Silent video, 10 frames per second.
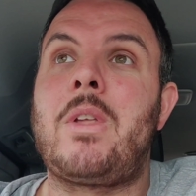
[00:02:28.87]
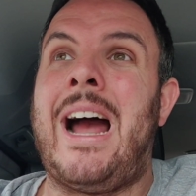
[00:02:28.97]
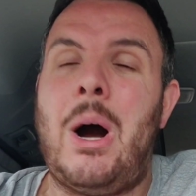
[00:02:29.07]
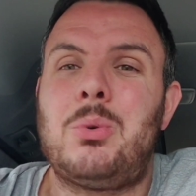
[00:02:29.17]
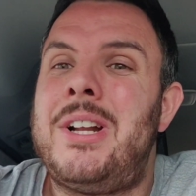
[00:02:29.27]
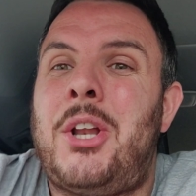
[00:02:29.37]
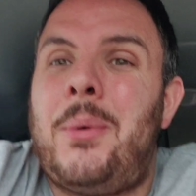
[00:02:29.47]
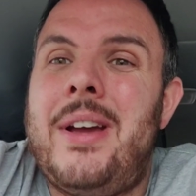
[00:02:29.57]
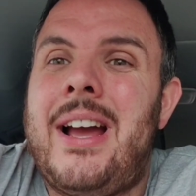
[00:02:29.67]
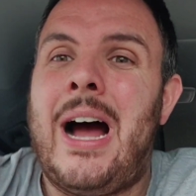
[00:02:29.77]
How would they do
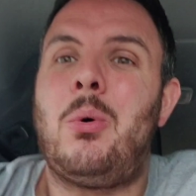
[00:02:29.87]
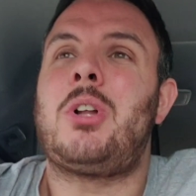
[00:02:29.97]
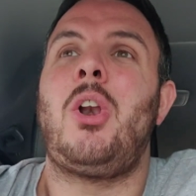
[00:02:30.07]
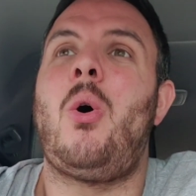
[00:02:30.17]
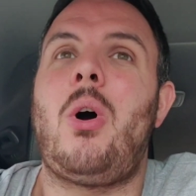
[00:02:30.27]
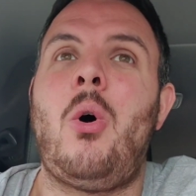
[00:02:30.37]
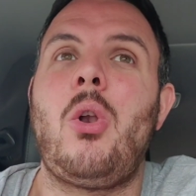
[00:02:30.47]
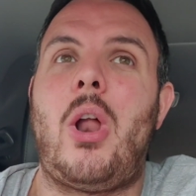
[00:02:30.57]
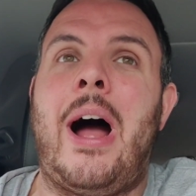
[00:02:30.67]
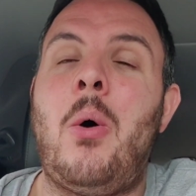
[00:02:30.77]
it? How would a
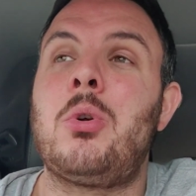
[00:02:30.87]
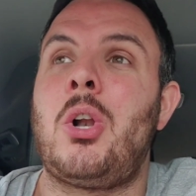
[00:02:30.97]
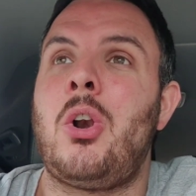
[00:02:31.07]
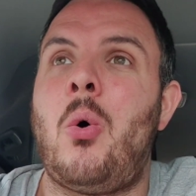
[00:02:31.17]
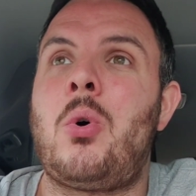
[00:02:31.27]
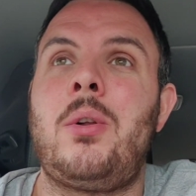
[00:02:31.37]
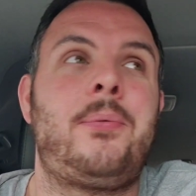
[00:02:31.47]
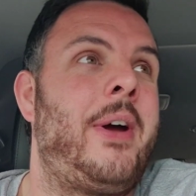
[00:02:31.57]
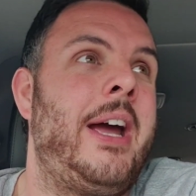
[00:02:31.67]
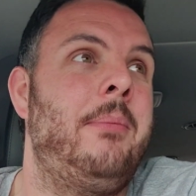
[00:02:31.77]
local
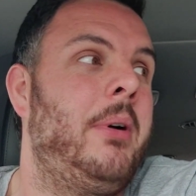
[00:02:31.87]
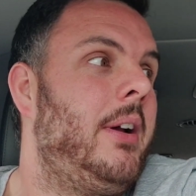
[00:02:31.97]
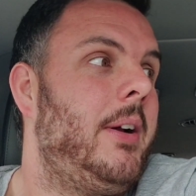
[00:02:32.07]
firm